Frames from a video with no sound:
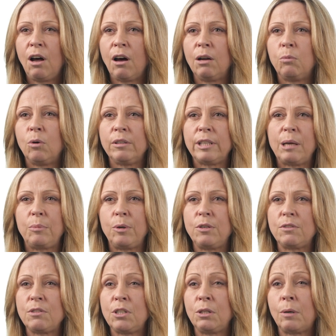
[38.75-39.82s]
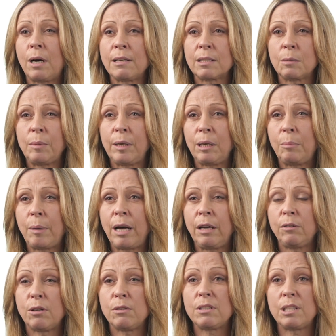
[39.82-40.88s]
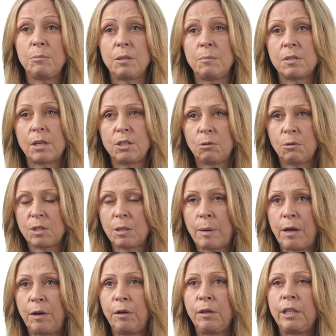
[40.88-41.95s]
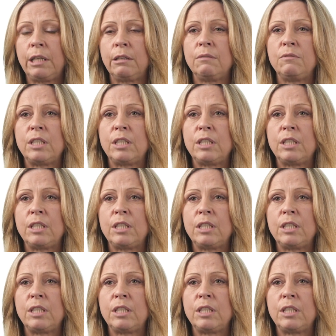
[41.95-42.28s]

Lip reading: I'd want that person to ask me about those symptoms I talked about earlier,